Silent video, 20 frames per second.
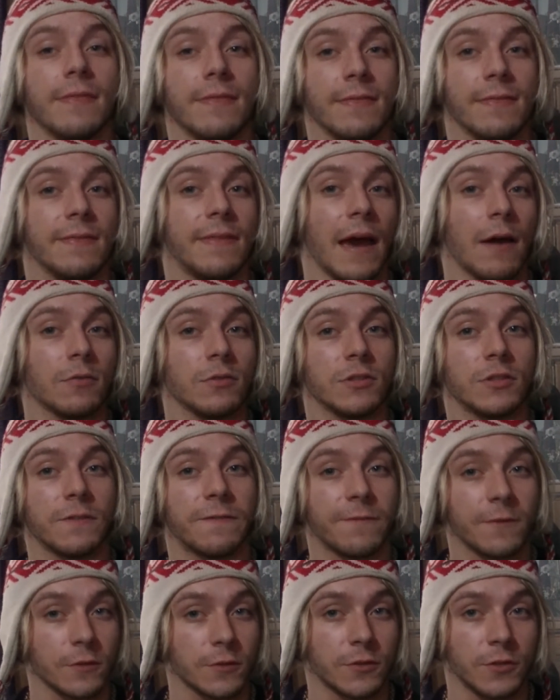that was the
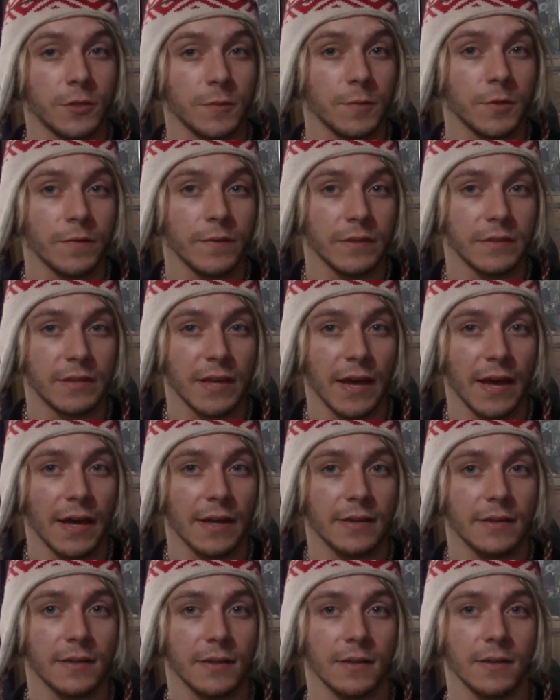first two movies
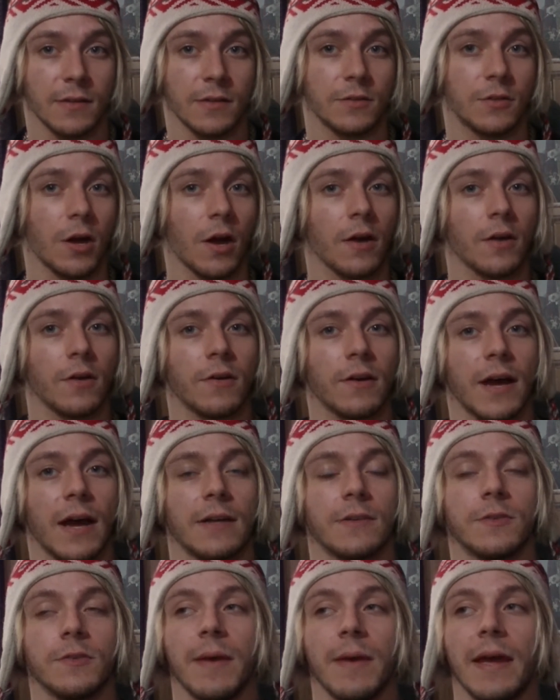that Dario
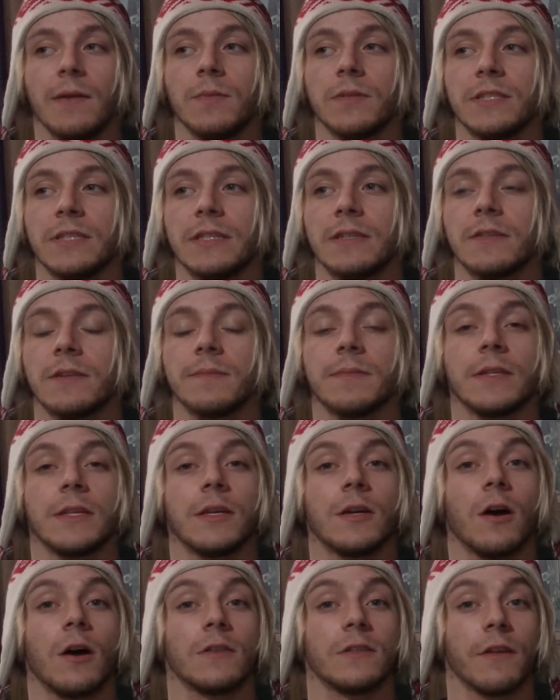Argento made was in something
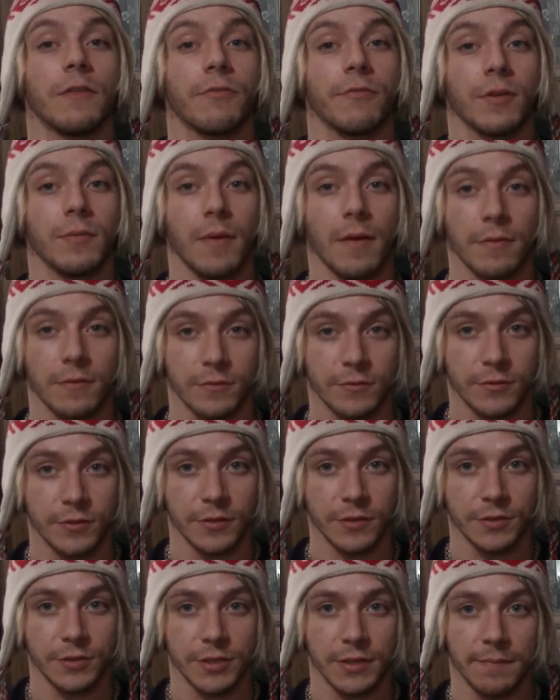he called the Three Mothers
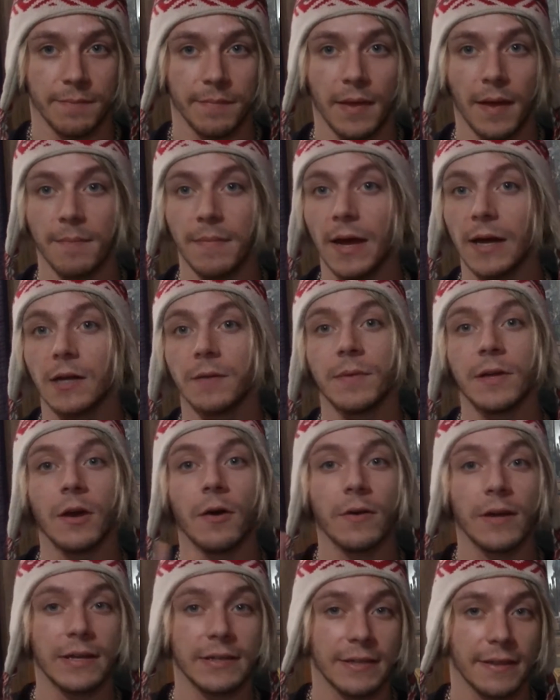Trilogy. Now, I'm not going to be
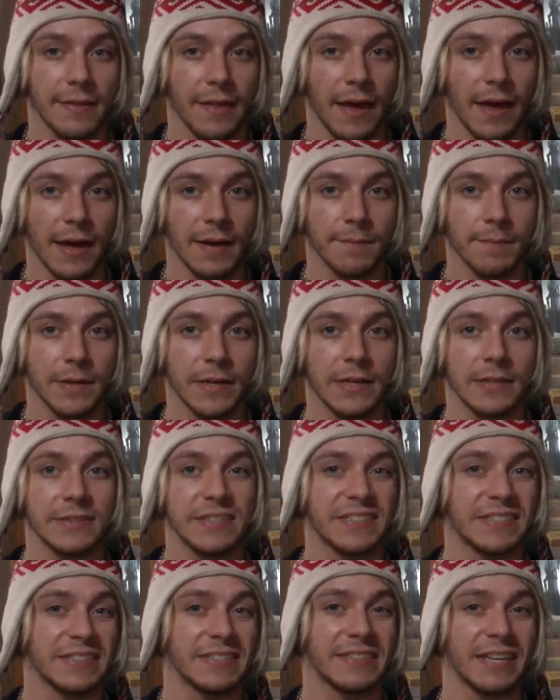going into that because
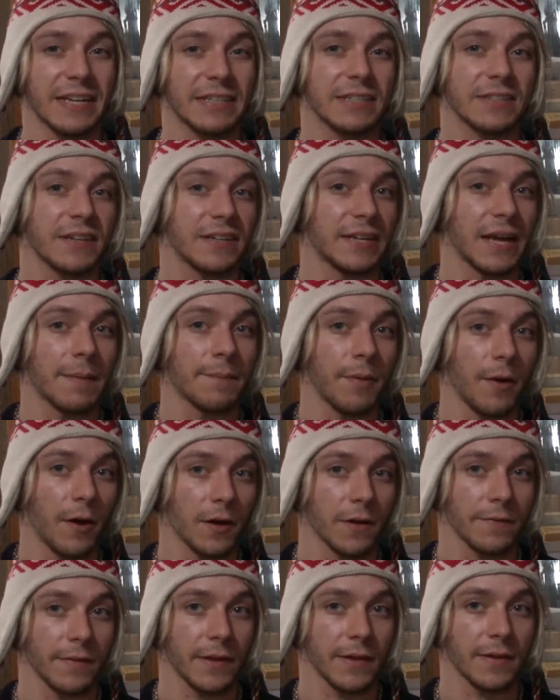this is technically not
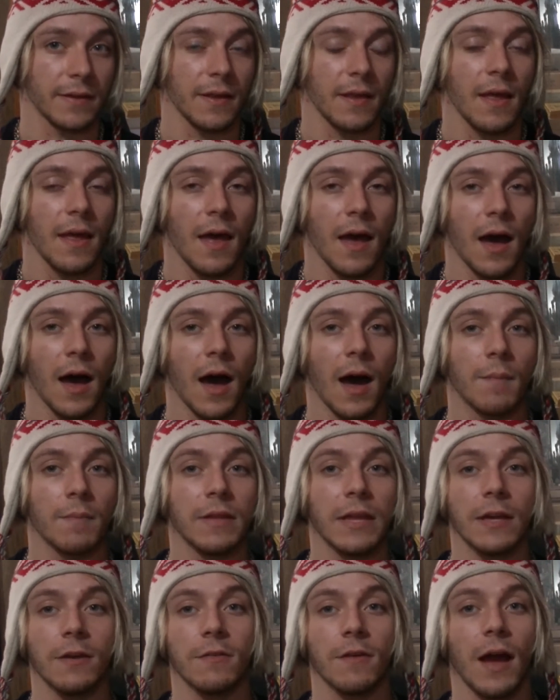part of it. Um,
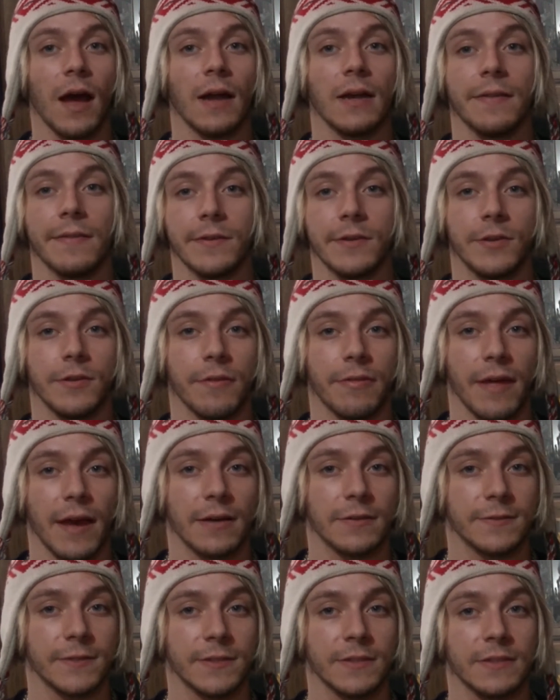later on, in the two
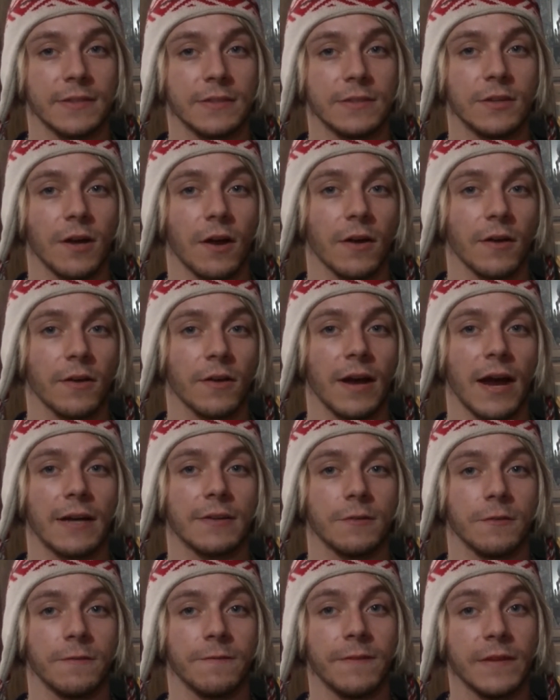thousands, Dario
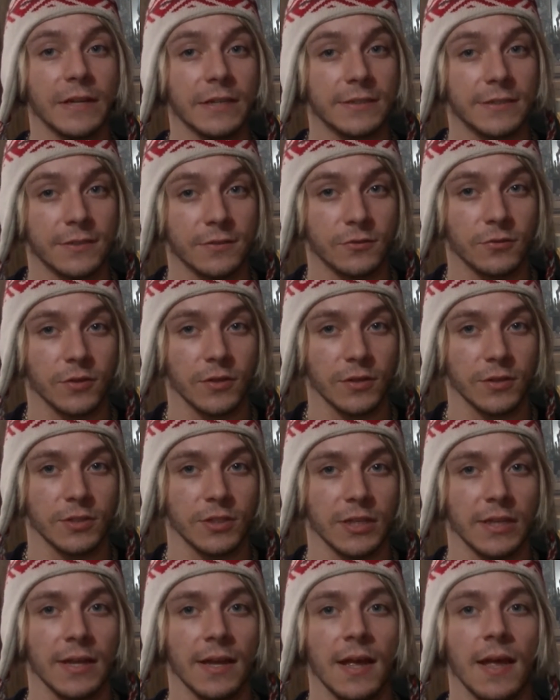Argento finished his
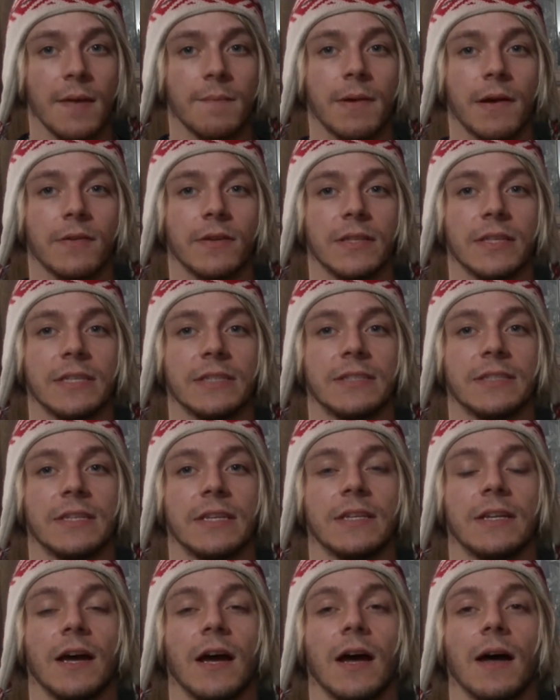trilogy by
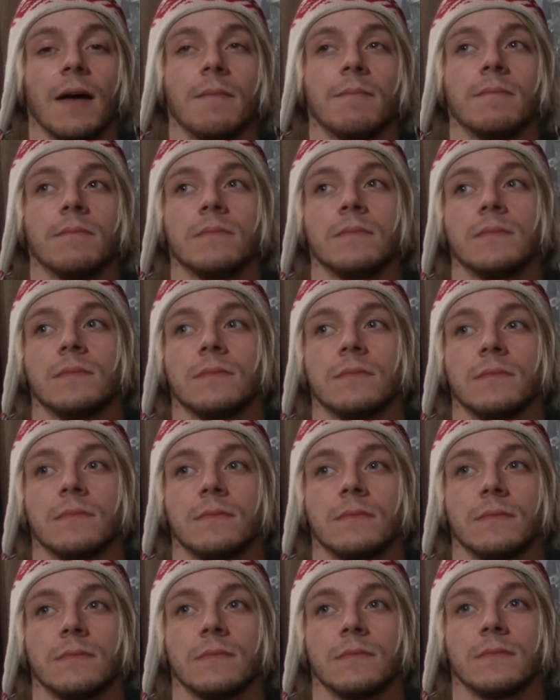releasing um,
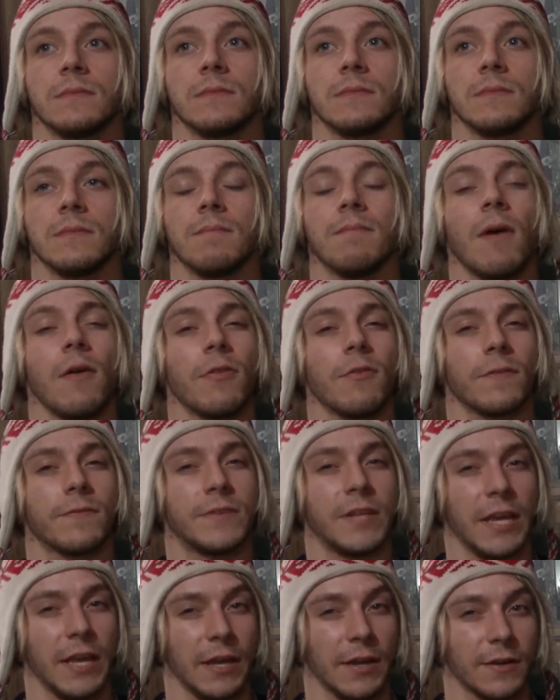Mother of
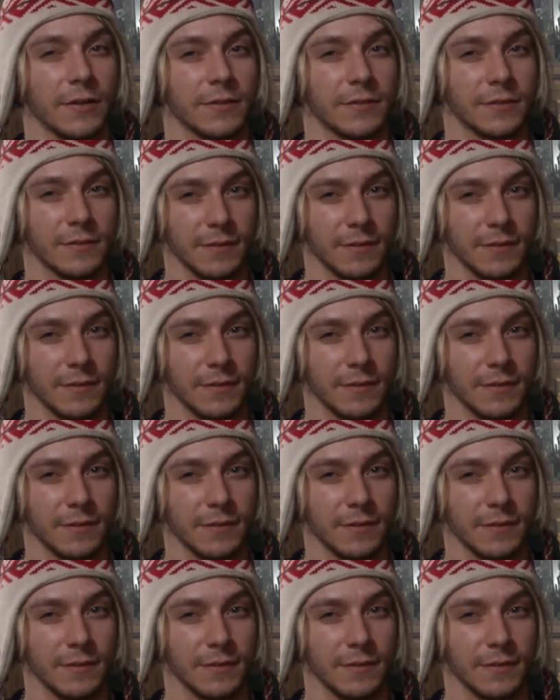Tears.